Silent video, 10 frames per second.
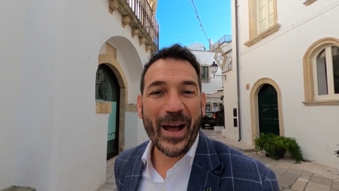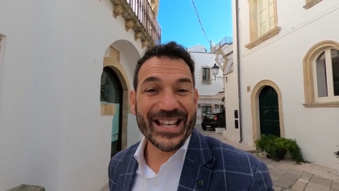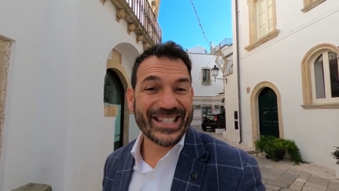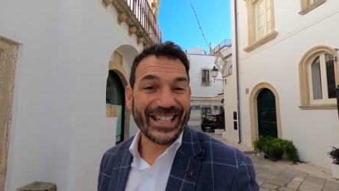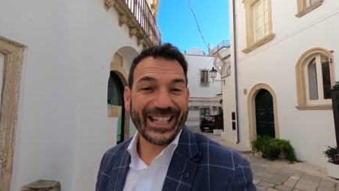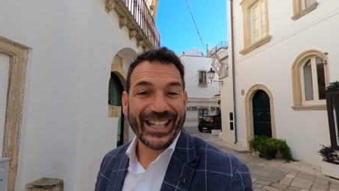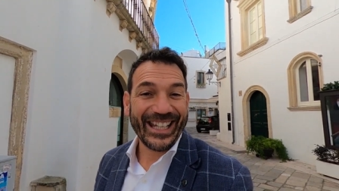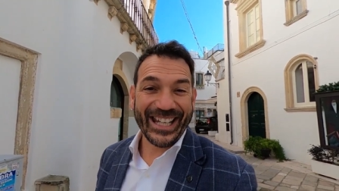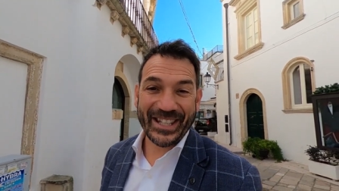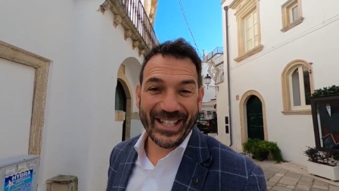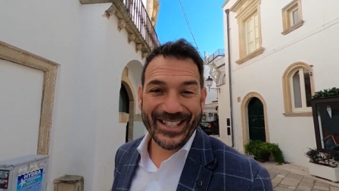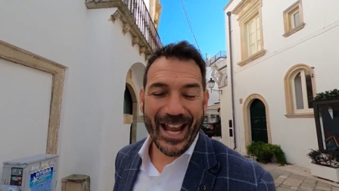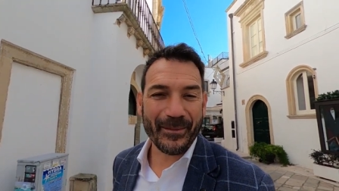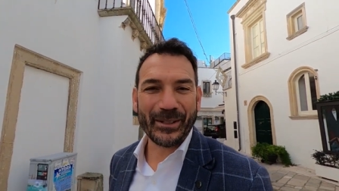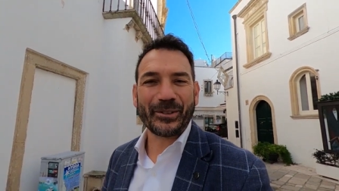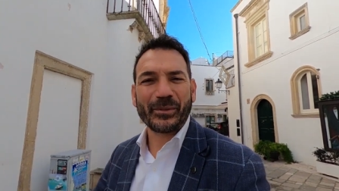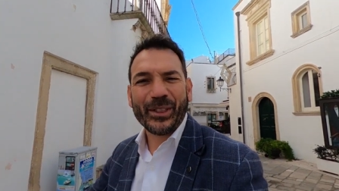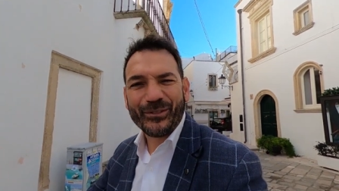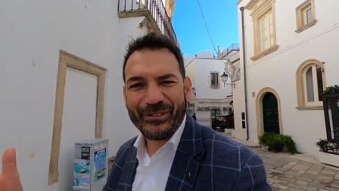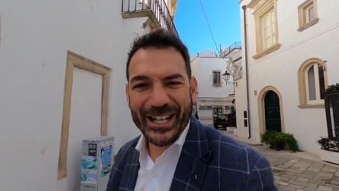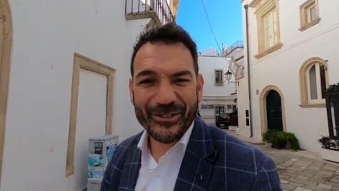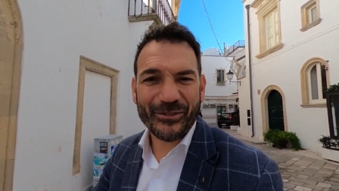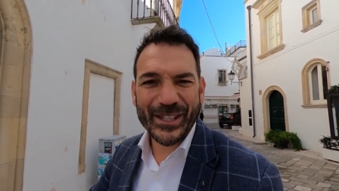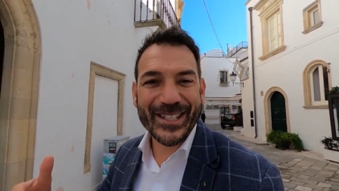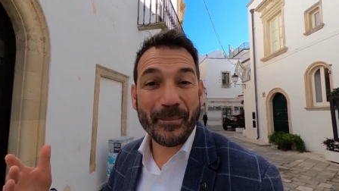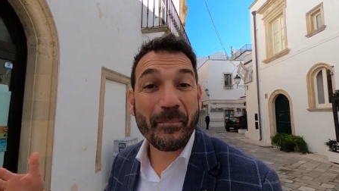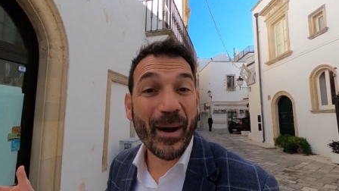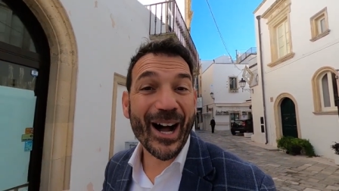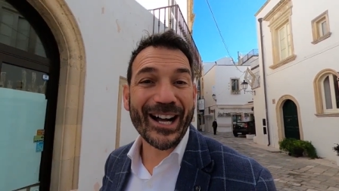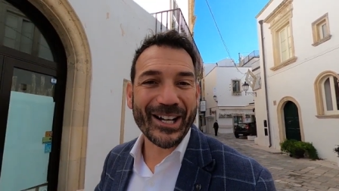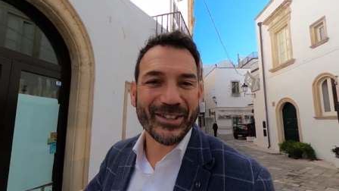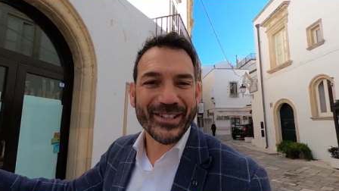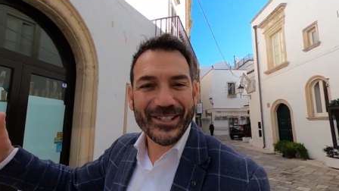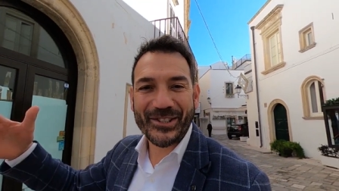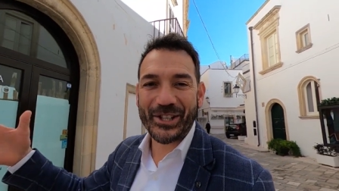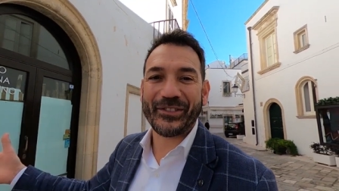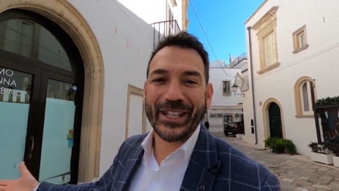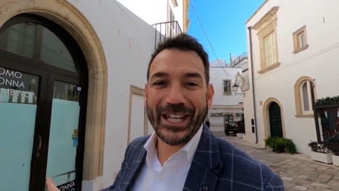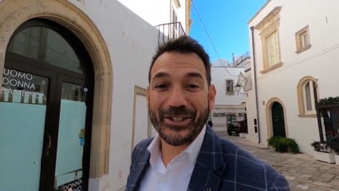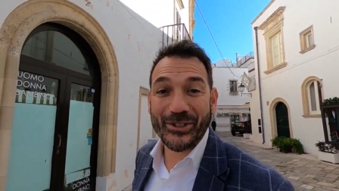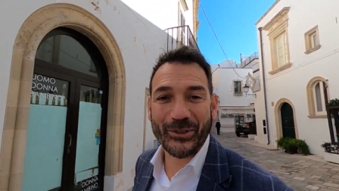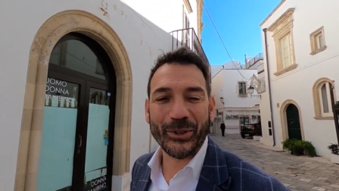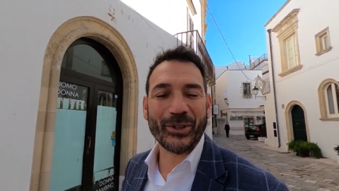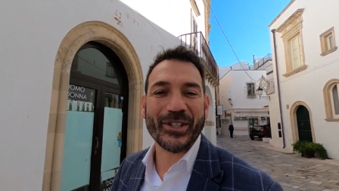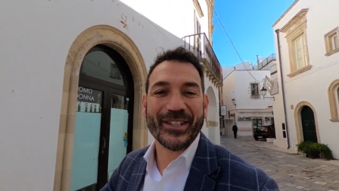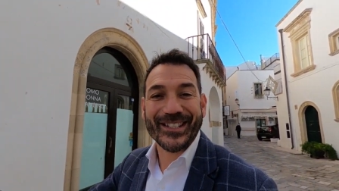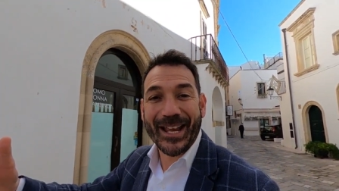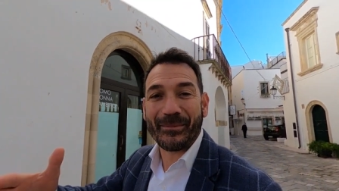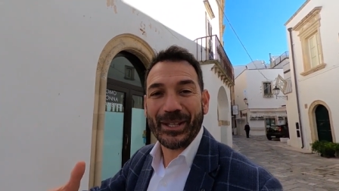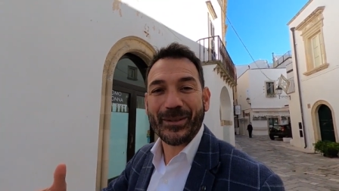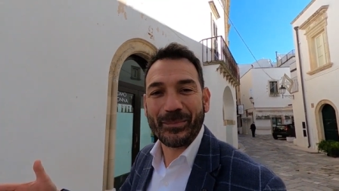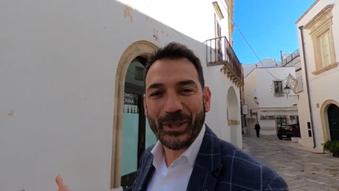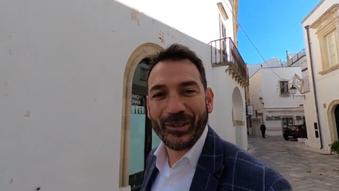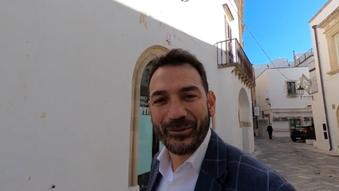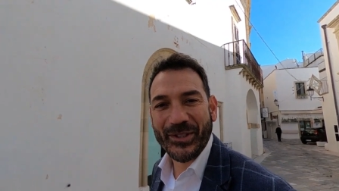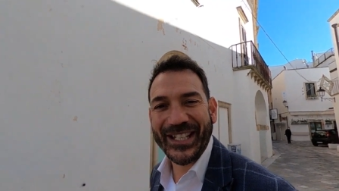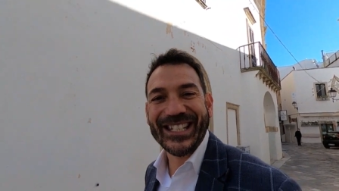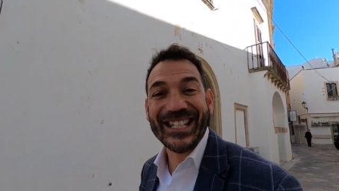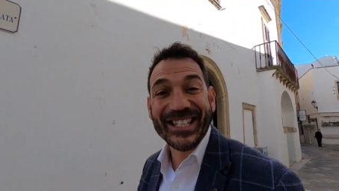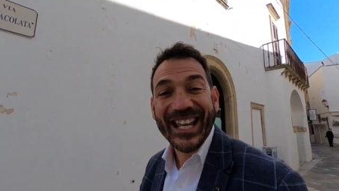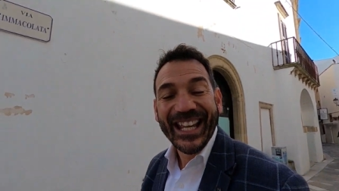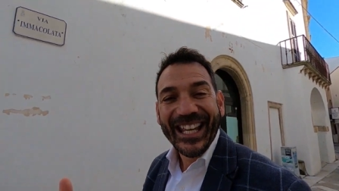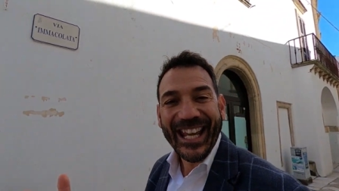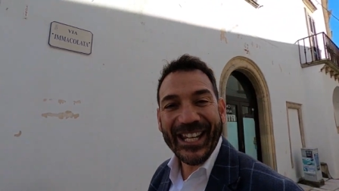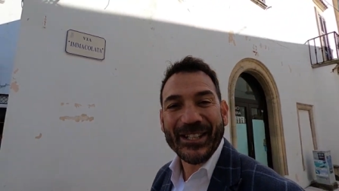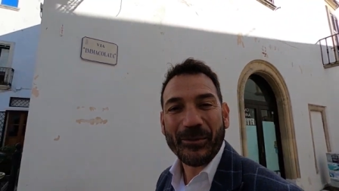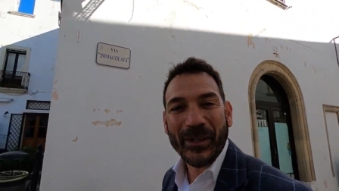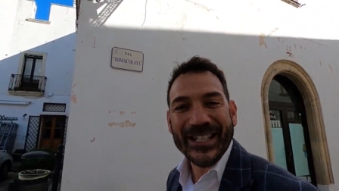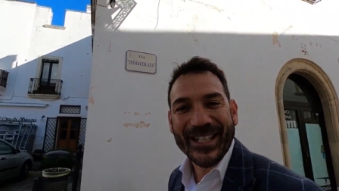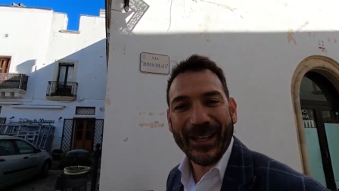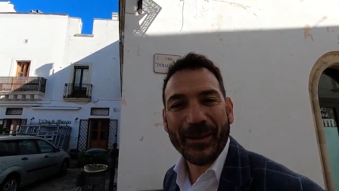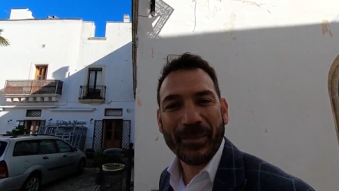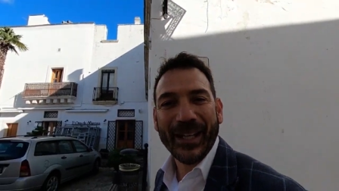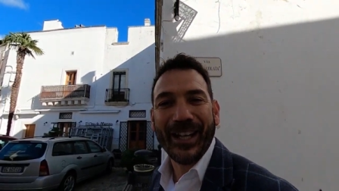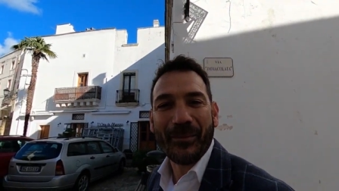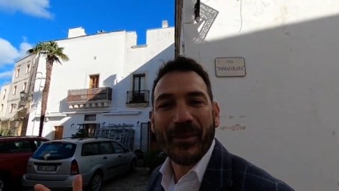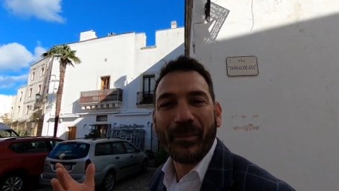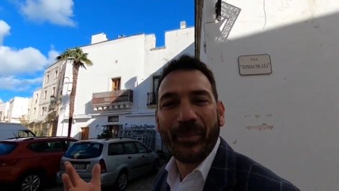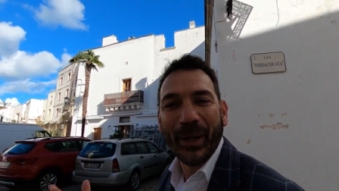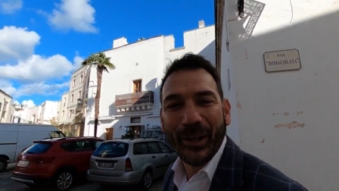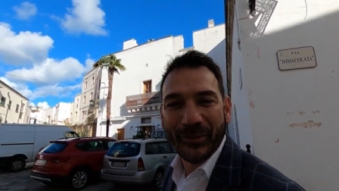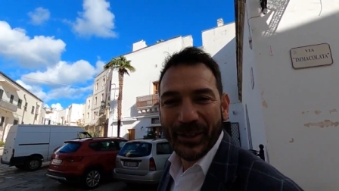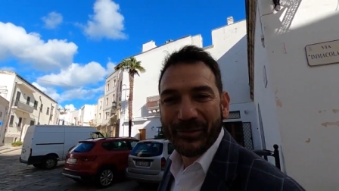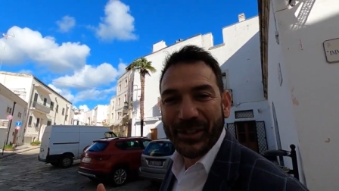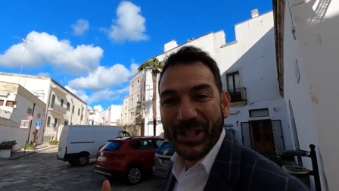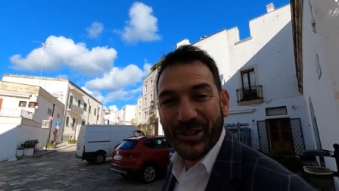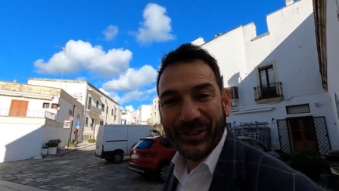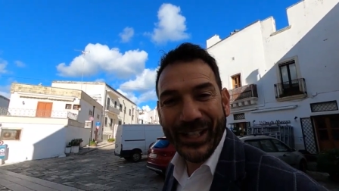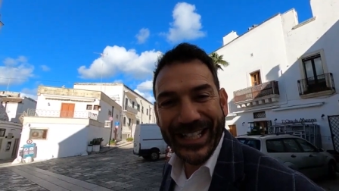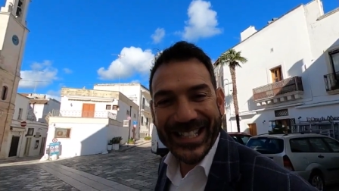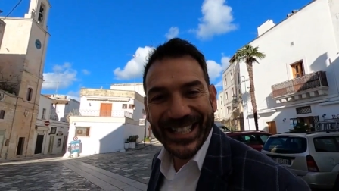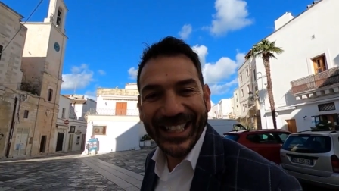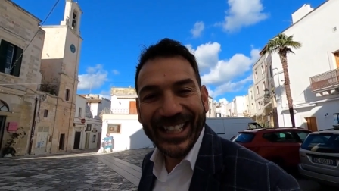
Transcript: buzzing in the summer with restaurants and bars and souvenir stores. Some of these beautiful cities, in the winter, they become the perfect retreat,